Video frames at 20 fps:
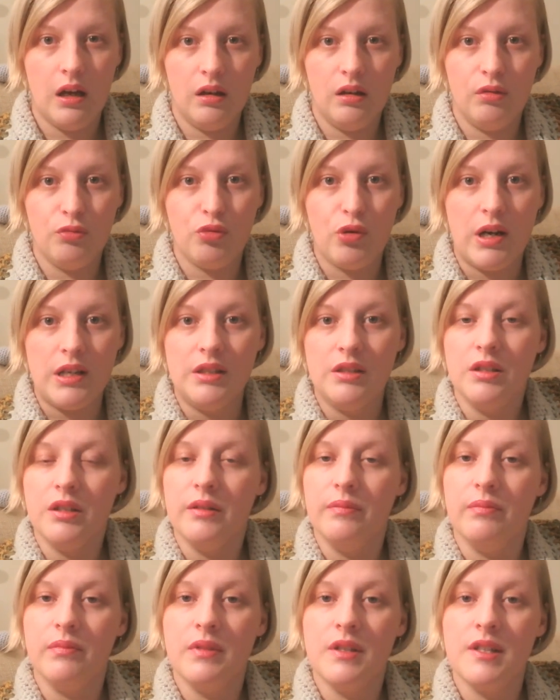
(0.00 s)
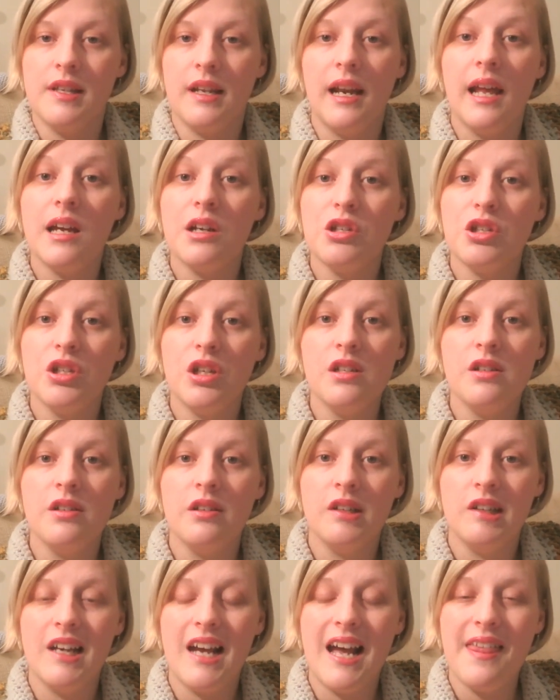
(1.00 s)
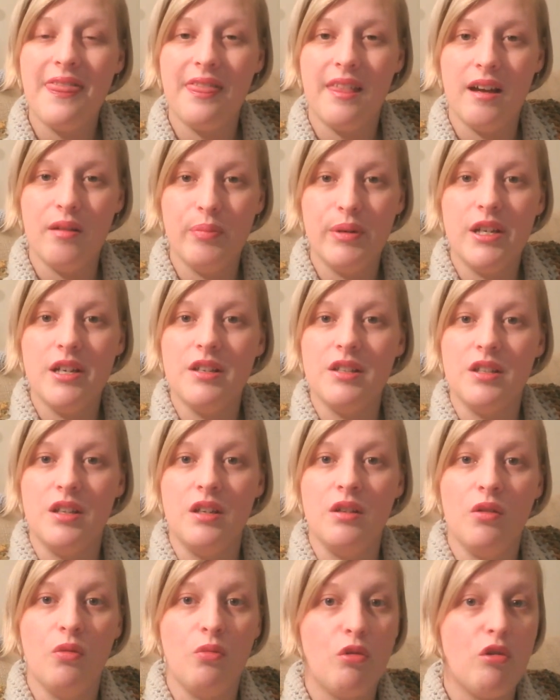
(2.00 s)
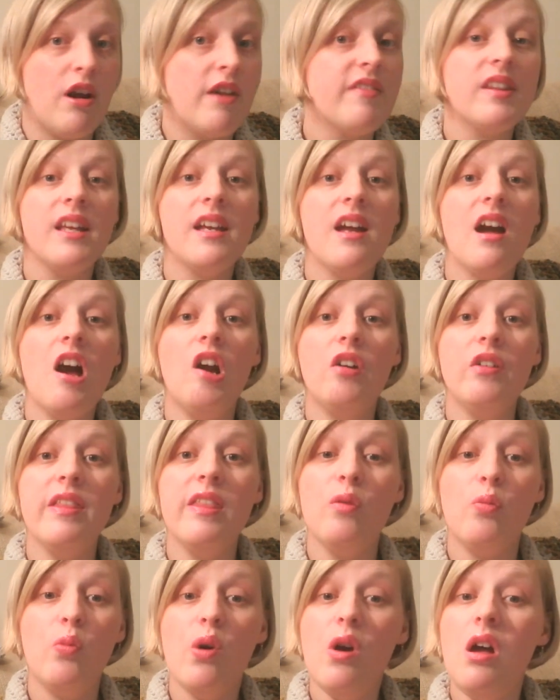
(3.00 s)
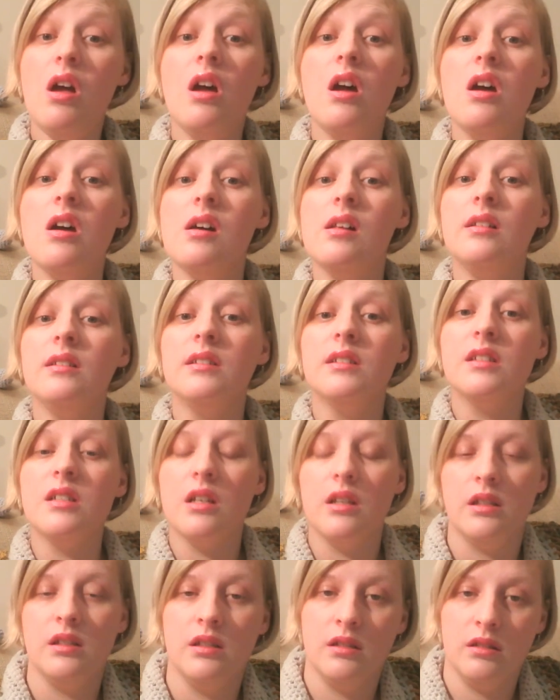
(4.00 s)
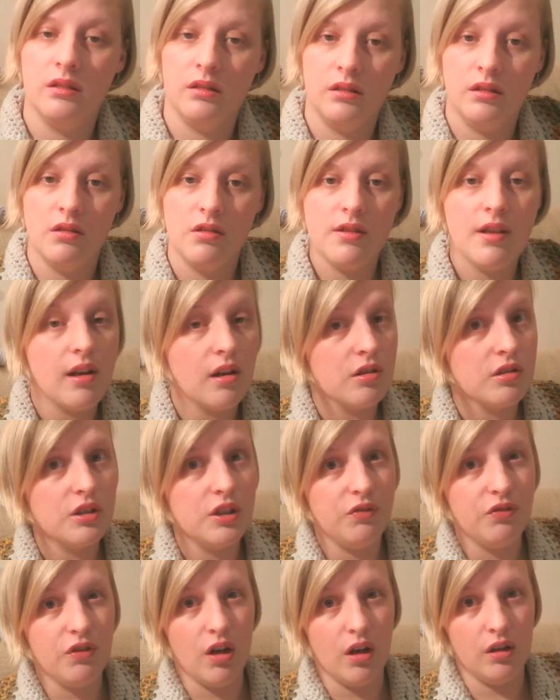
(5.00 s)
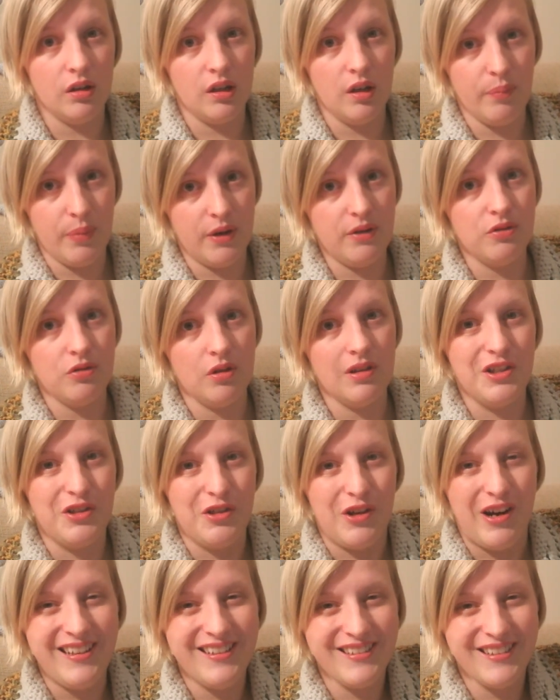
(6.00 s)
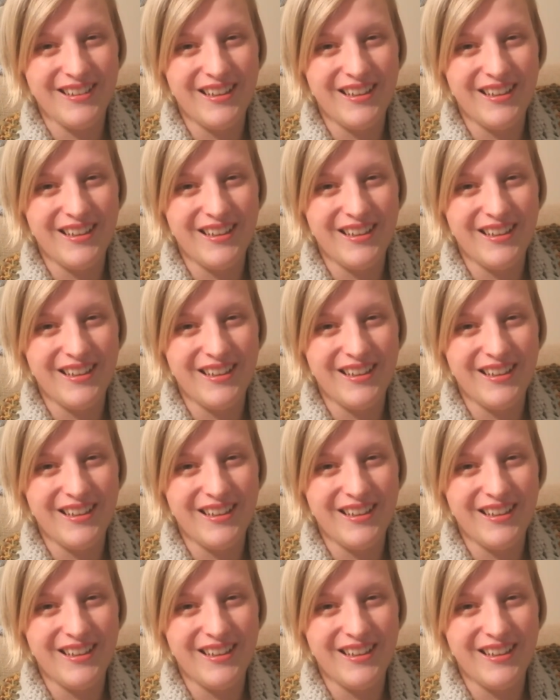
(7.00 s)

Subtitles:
random selection, and that person, wherever they are in the world, so long as you've got a postal address,